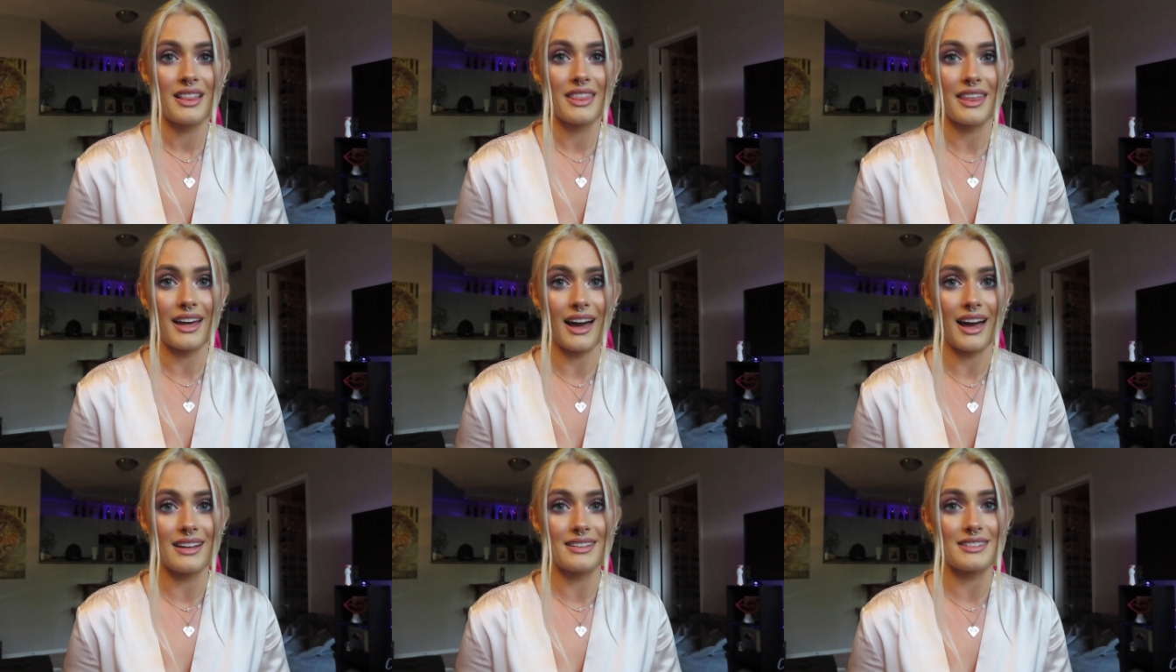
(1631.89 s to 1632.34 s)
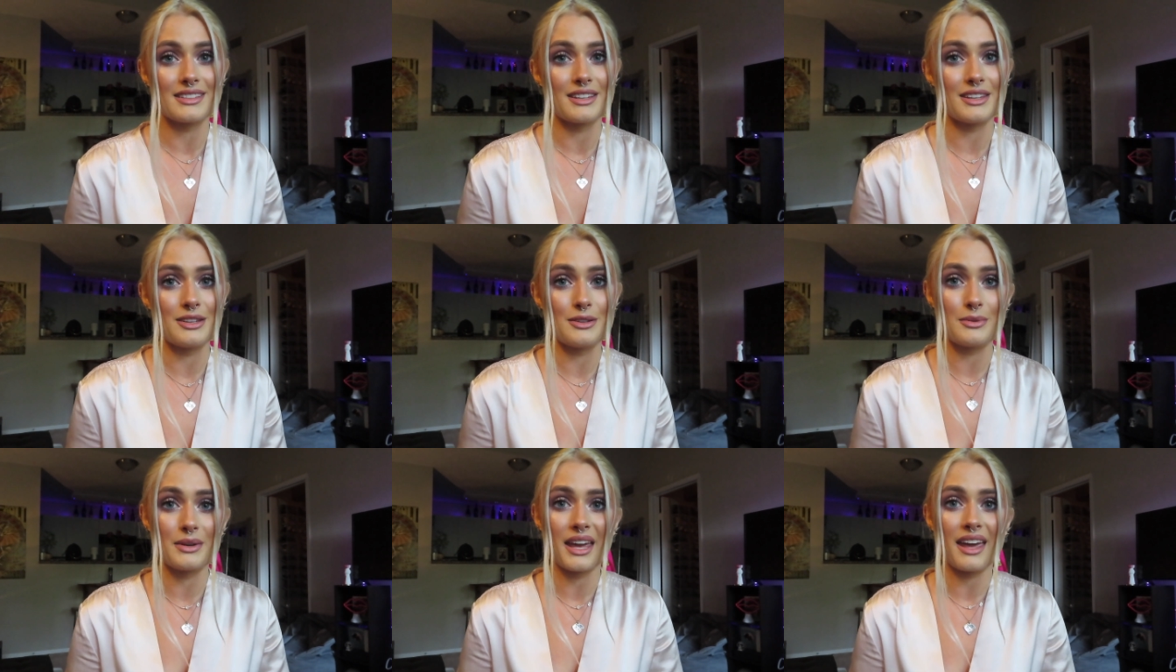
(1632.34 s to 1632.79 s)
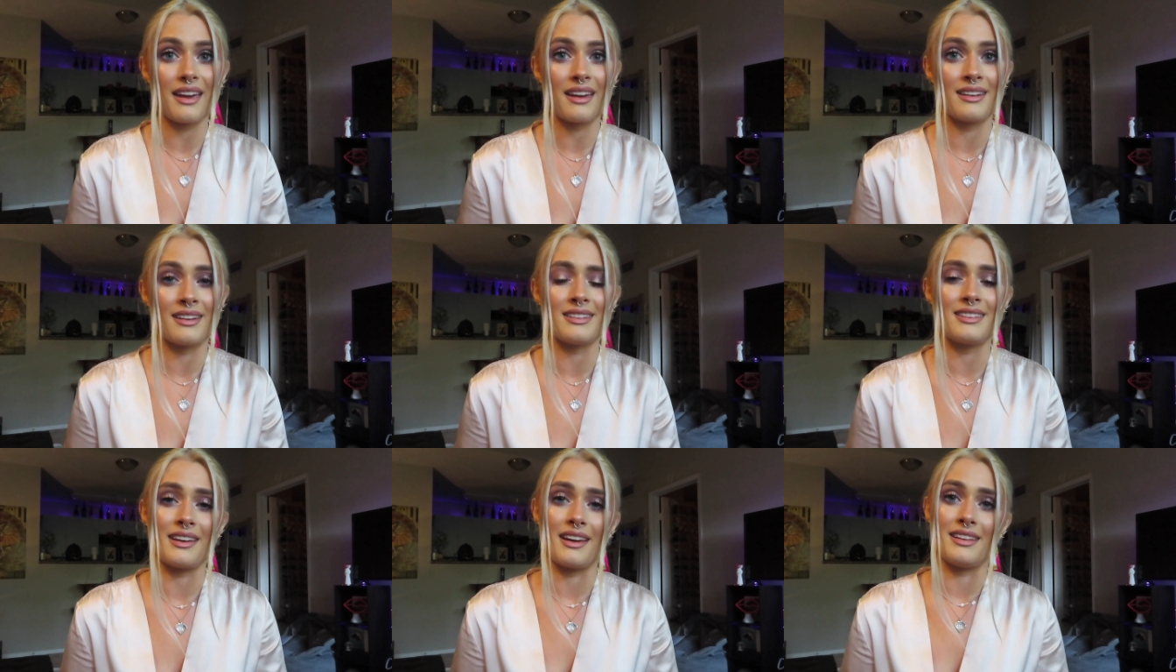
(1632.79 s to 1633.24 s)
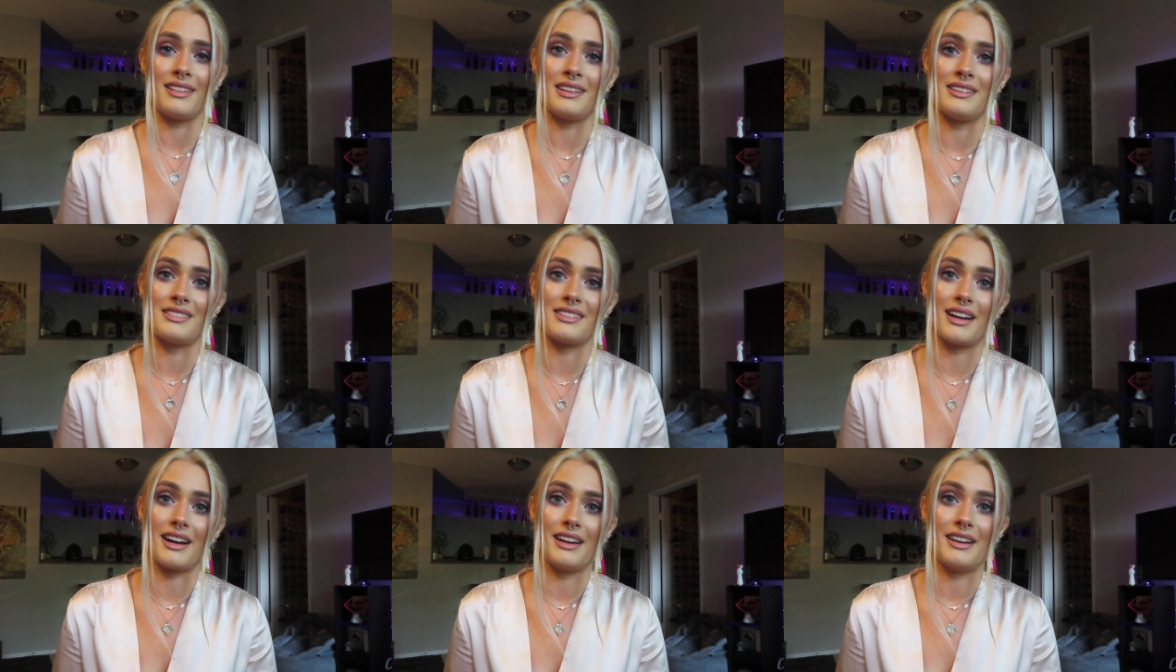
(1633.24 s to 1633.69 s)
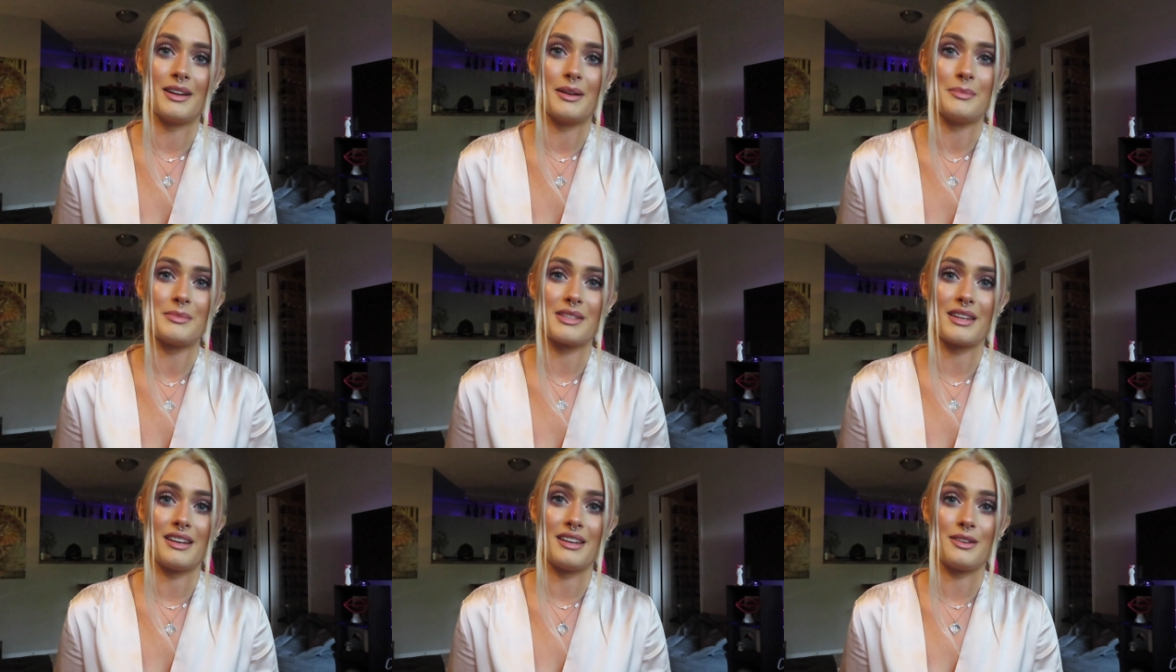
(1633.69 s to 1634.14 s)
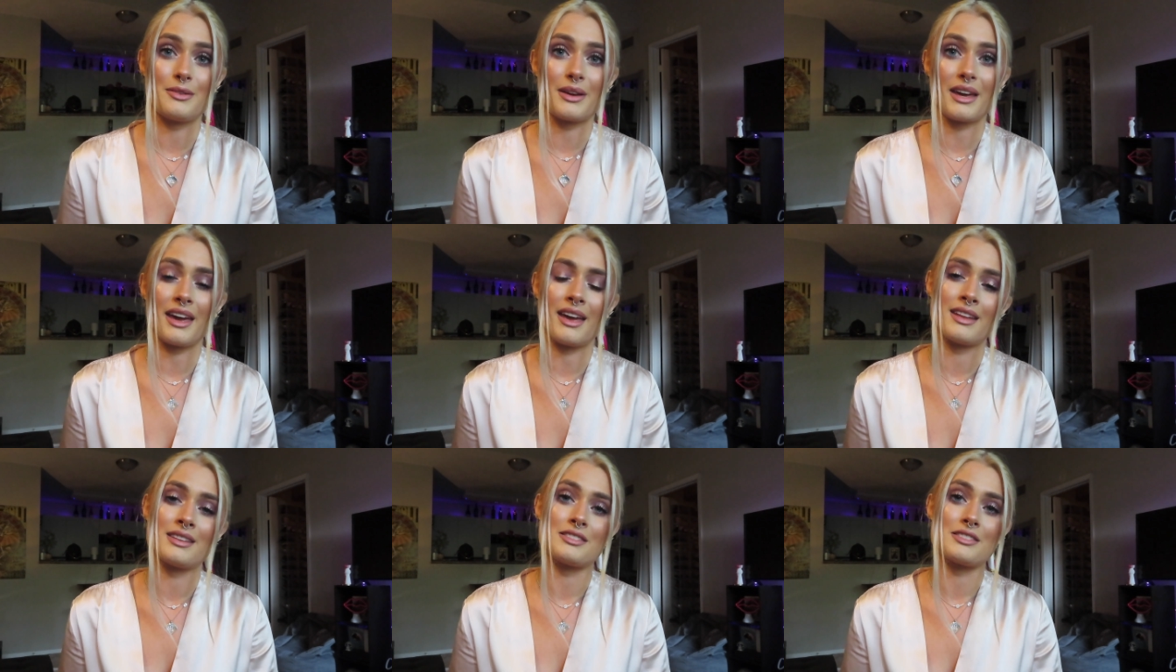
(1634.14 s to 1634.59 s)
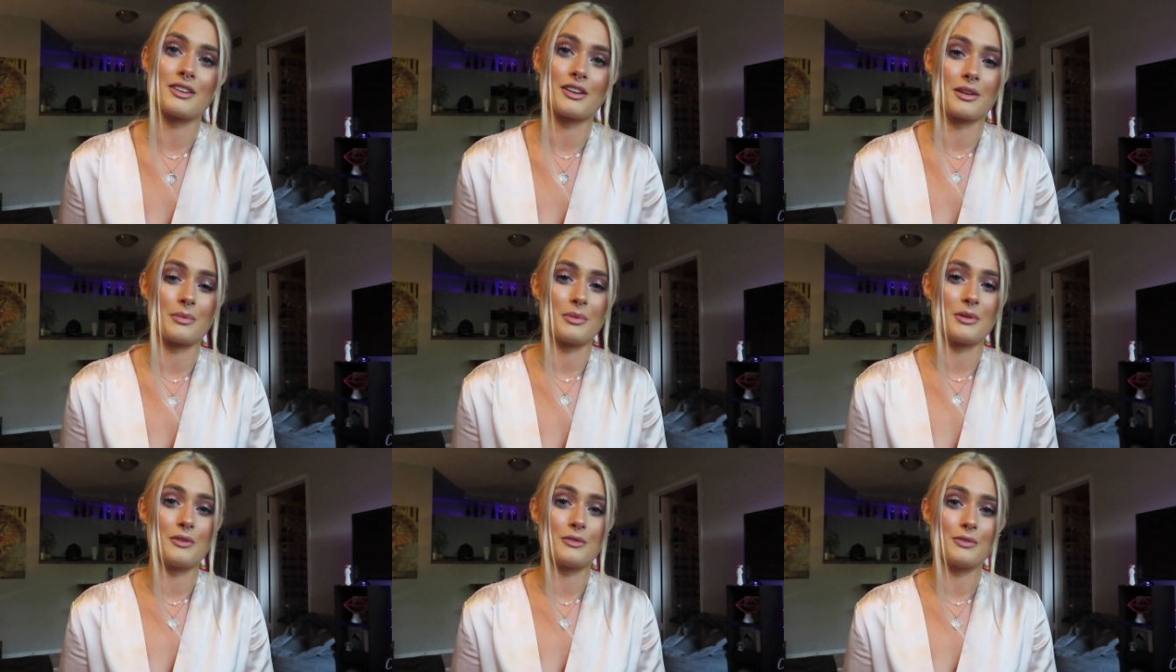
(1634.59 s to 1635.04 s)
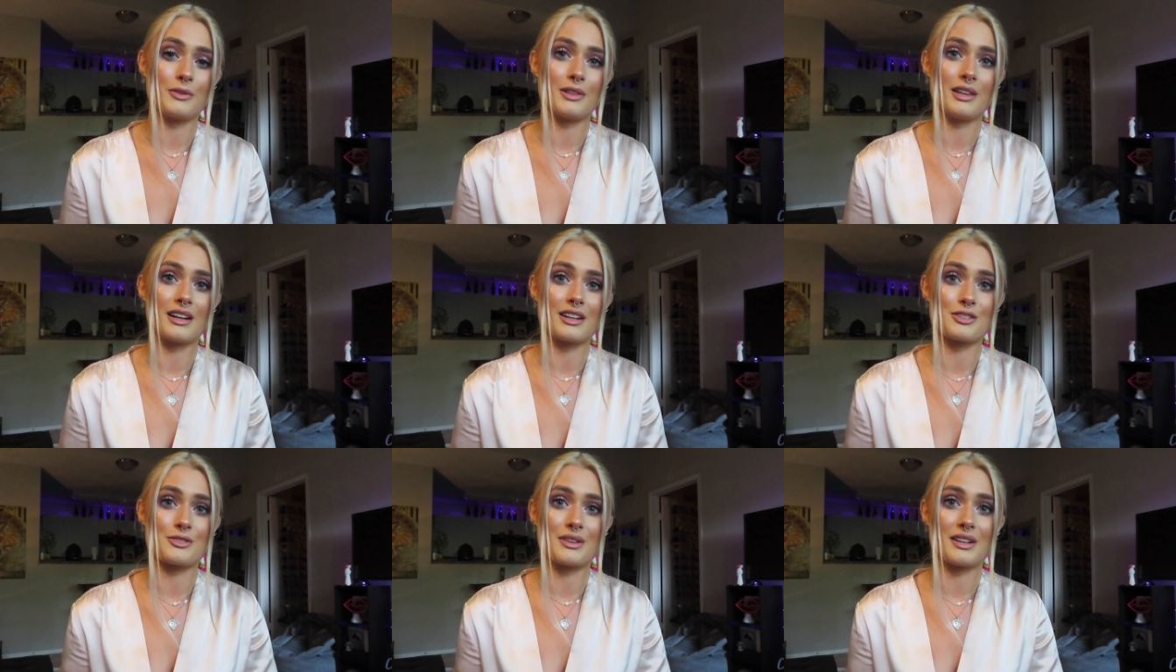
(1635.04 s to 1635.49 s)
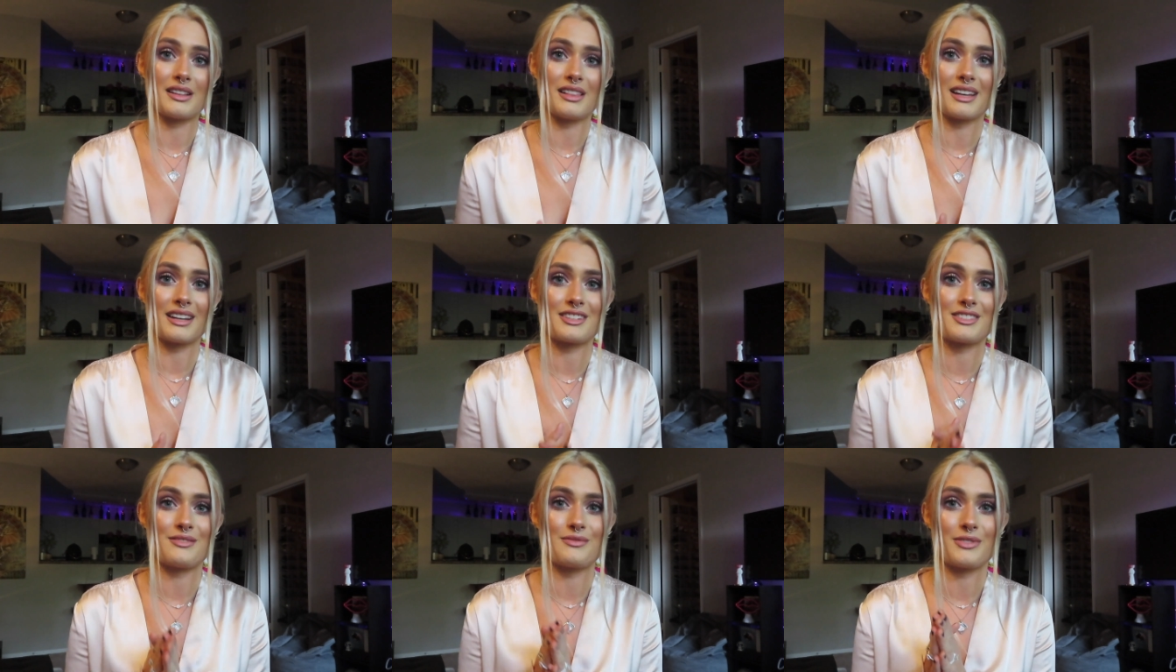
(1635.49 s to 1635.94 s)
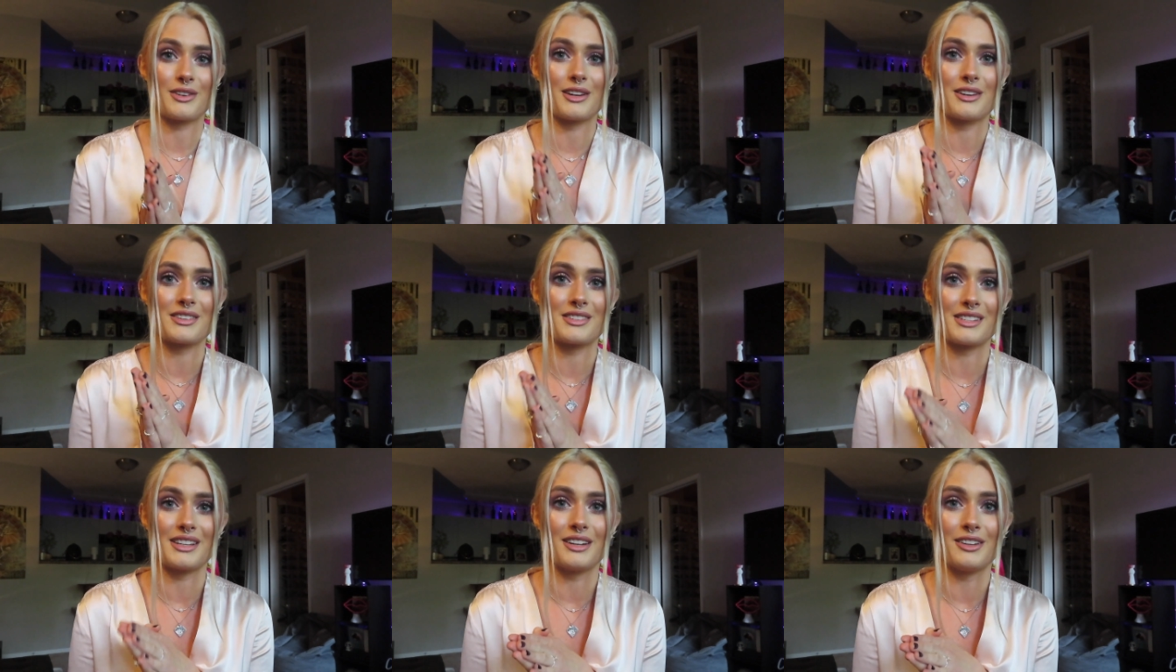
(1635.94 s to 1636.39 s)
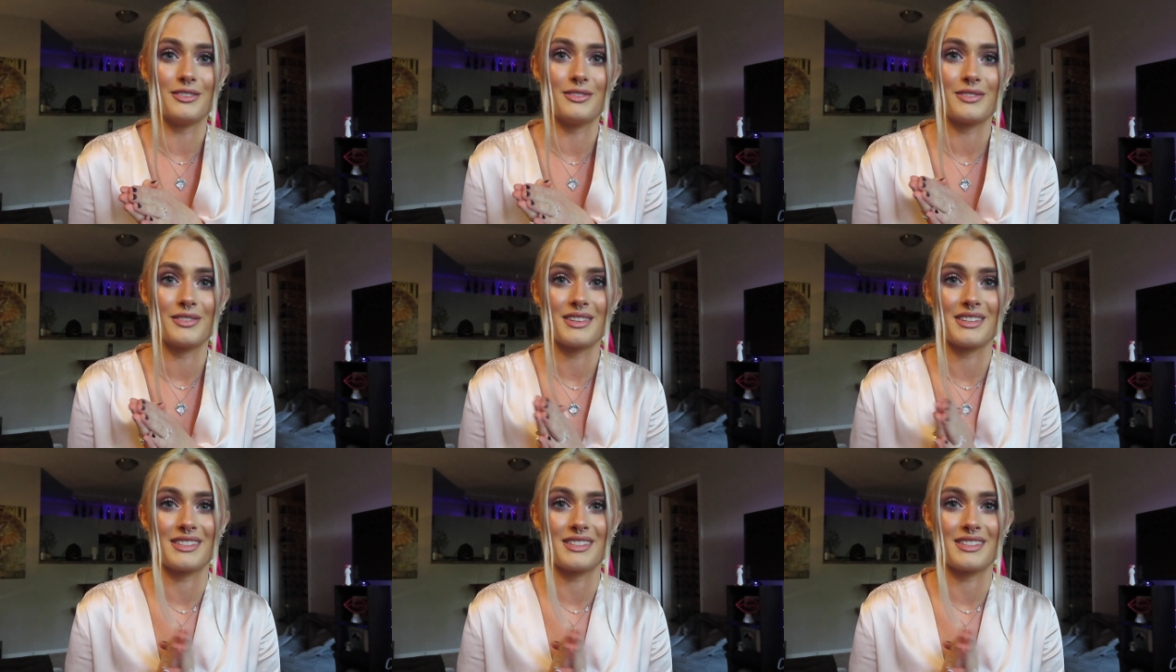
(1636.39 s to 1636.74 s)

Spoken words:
that you can attain these items and you can start a beautiful luxury collection for yourself.